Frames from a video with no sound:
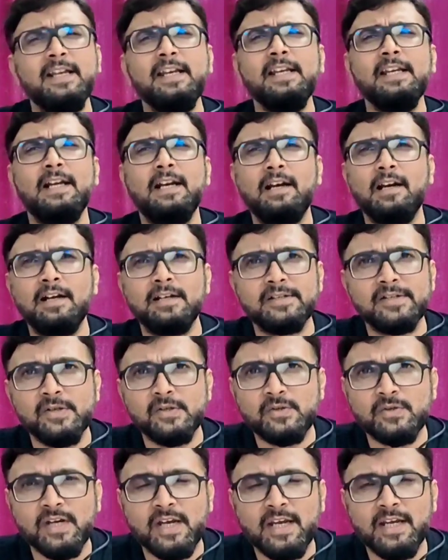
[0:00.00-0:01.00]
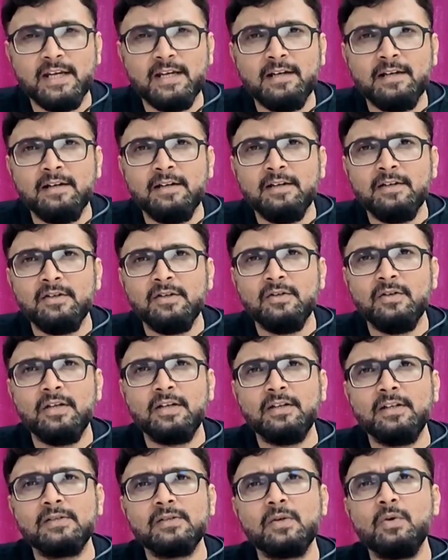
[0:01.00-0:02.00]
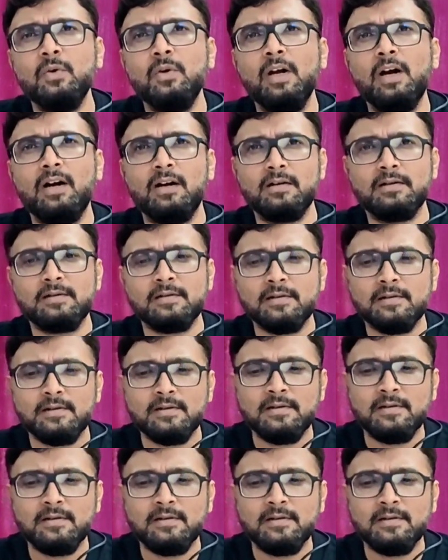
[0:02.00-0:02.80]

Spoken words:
any class you take during the school hours,